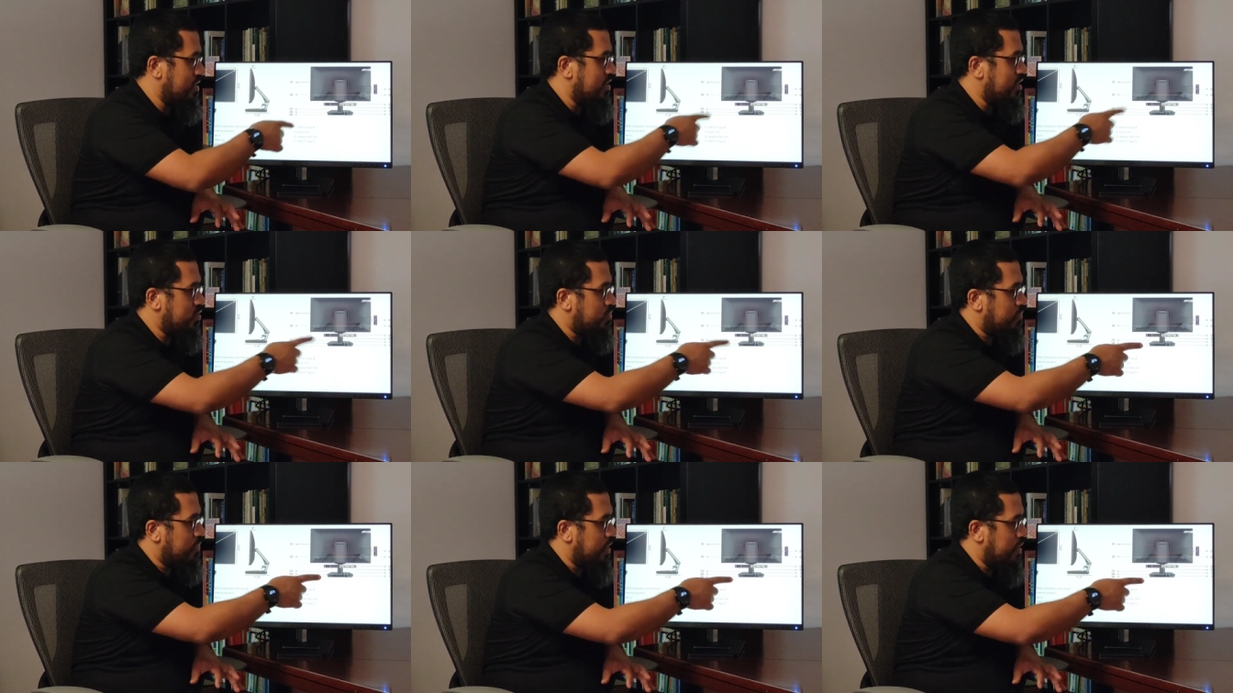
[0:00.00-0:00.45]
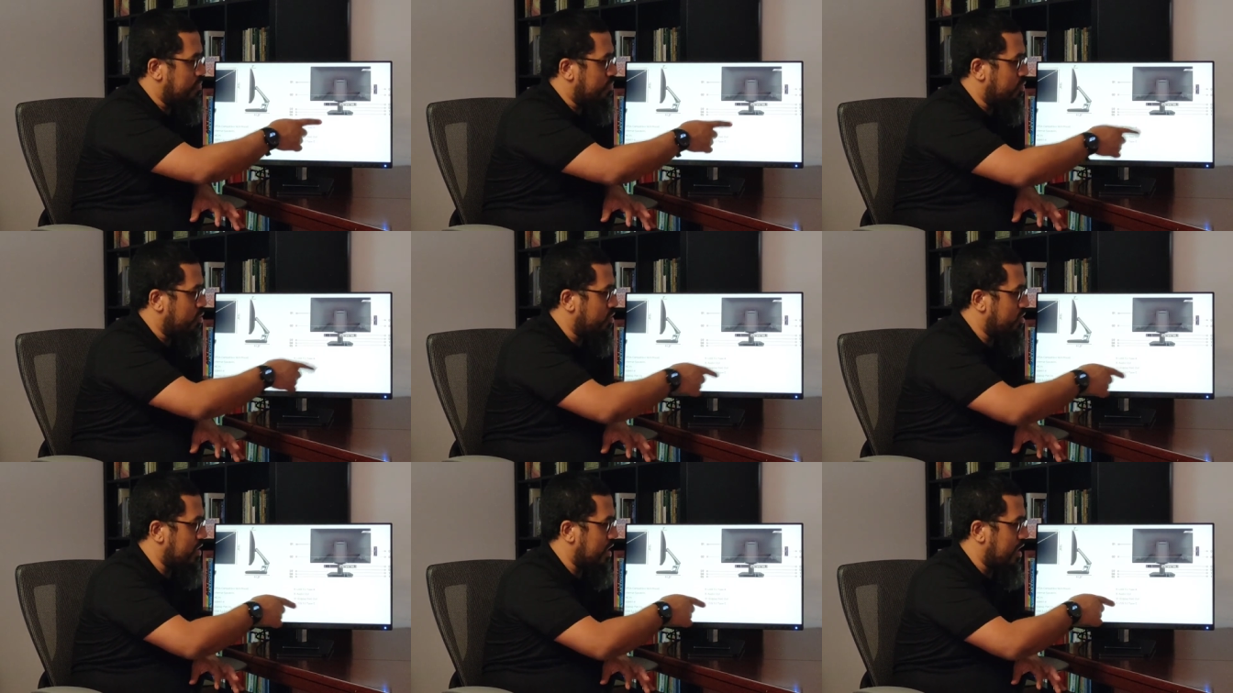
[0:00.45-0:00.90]
display
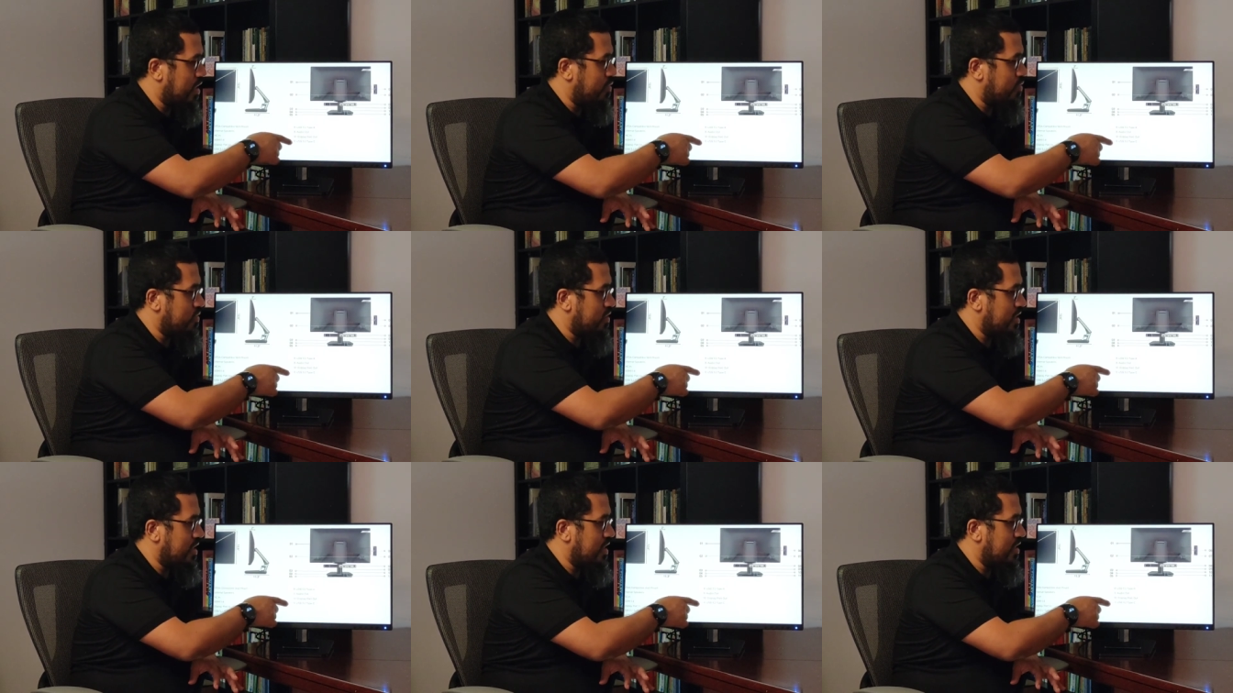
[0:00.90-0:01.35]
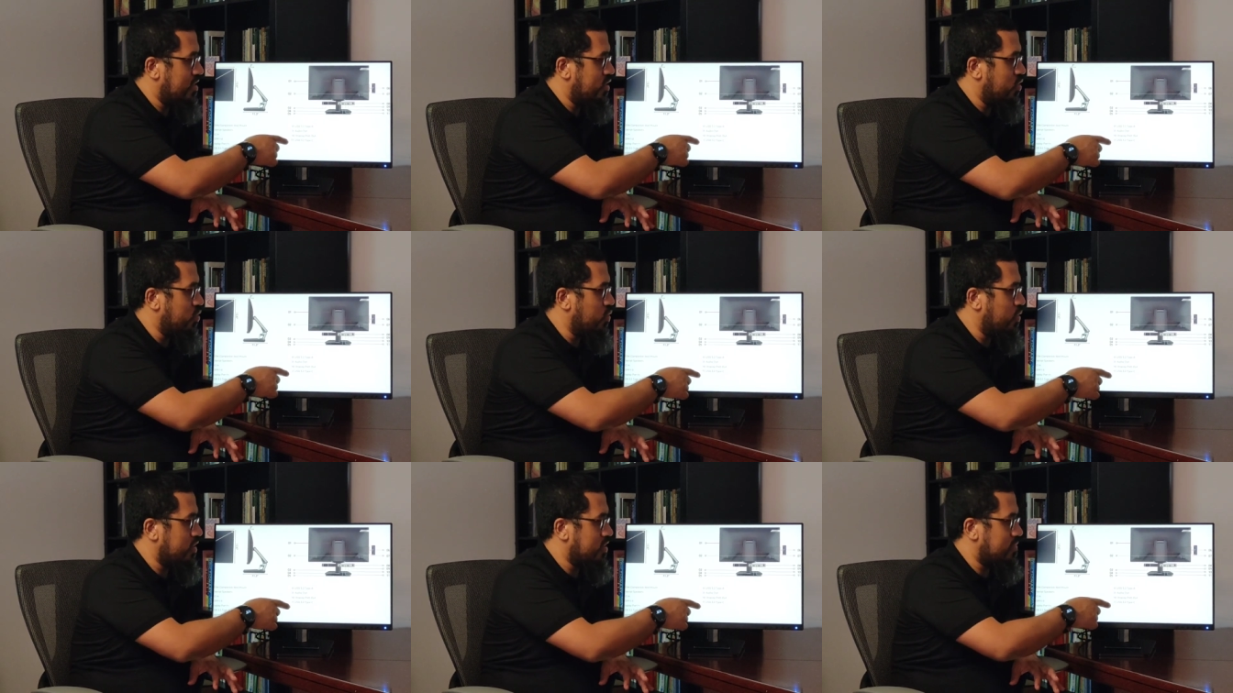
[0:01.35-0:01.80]
port out, and
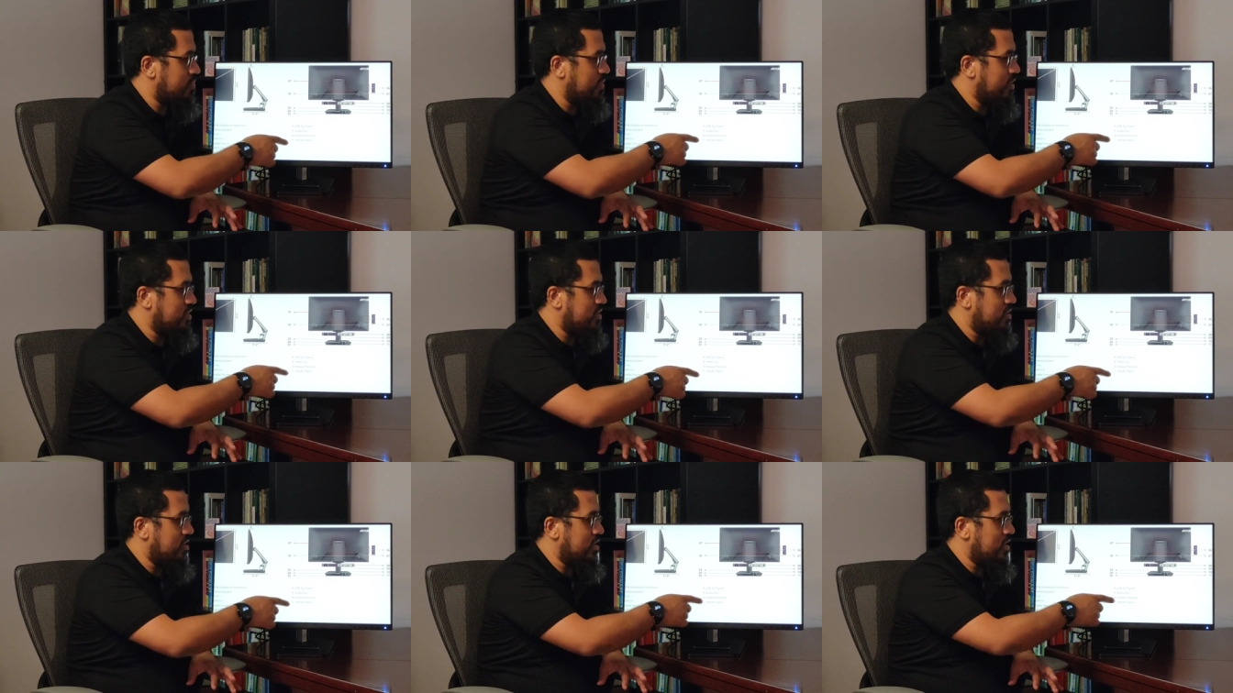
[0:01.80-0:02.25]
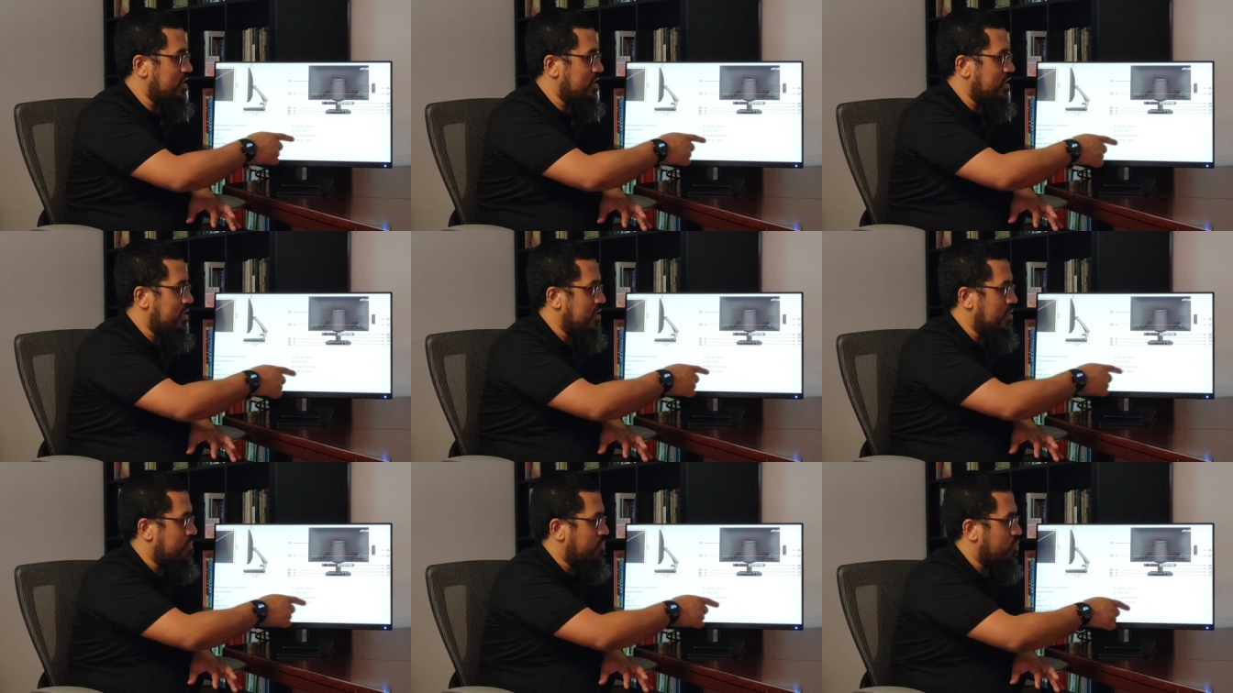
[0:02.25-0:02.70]
USB
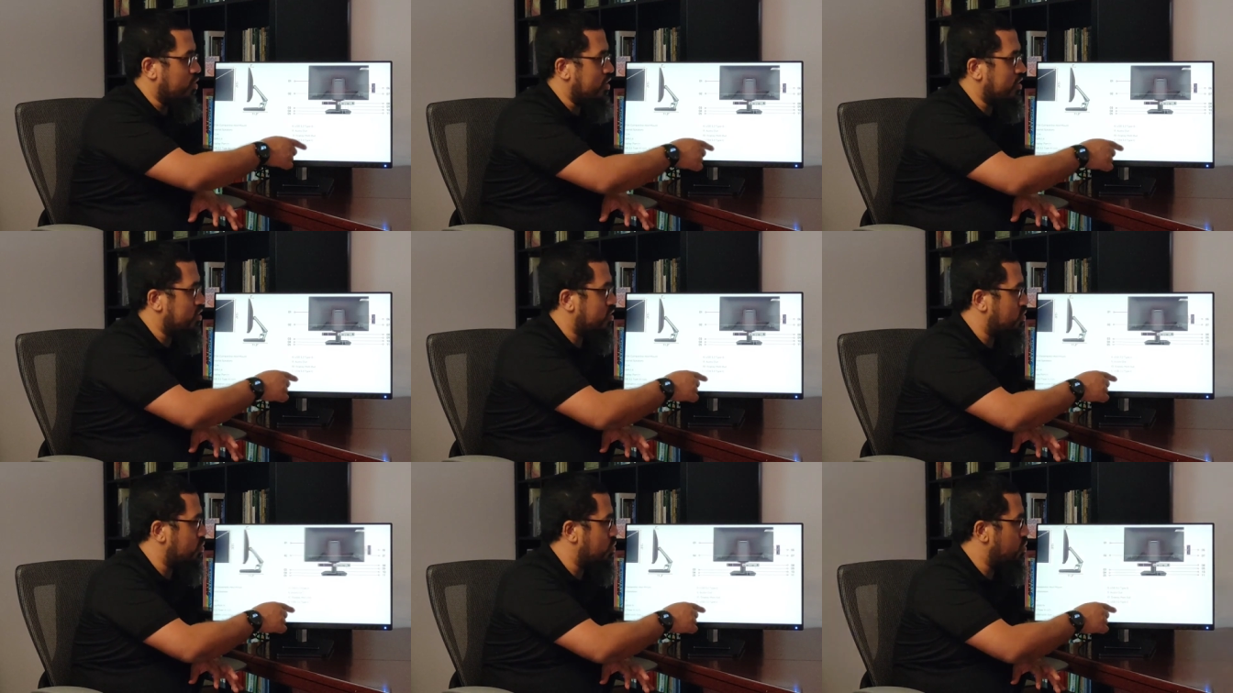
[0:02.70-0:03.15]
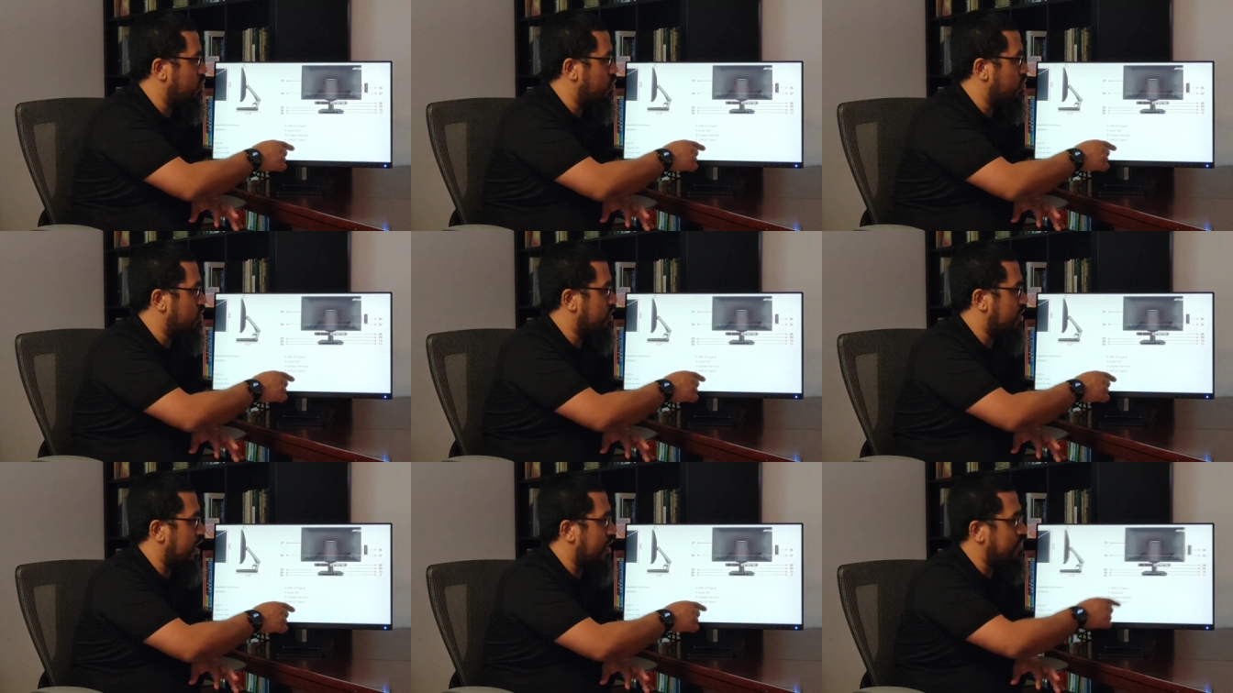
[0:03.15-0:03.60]

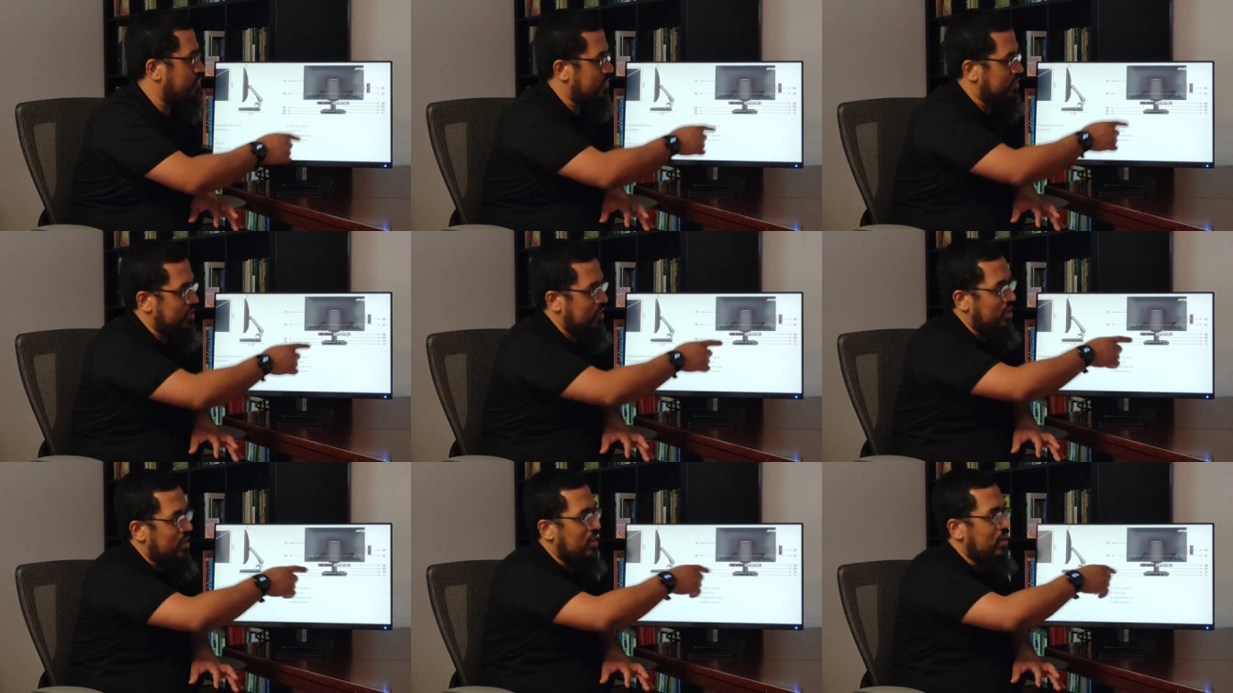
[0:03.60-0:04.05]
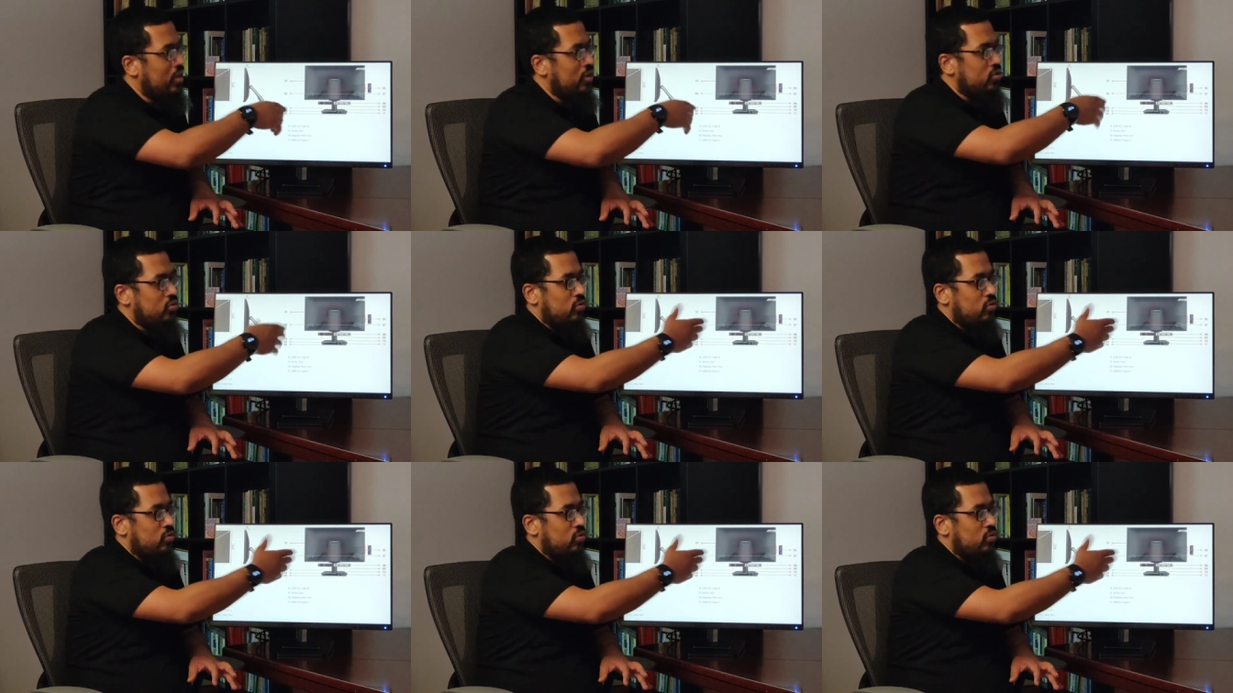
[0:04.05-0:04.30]
3.2 type C.